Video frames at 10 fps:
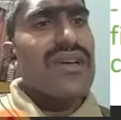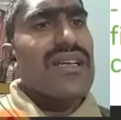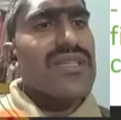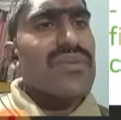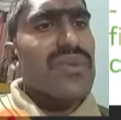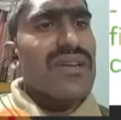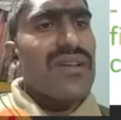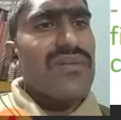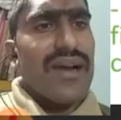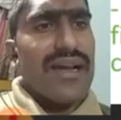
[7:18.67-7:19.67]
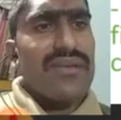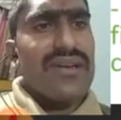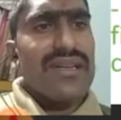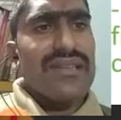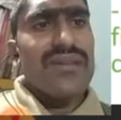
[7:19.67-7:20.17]
spindle fiber
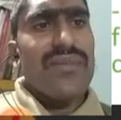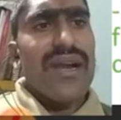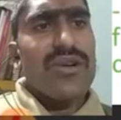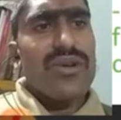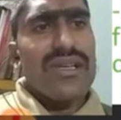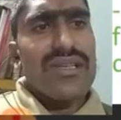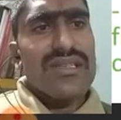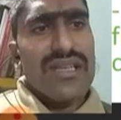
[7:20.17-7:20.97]
in the mitotic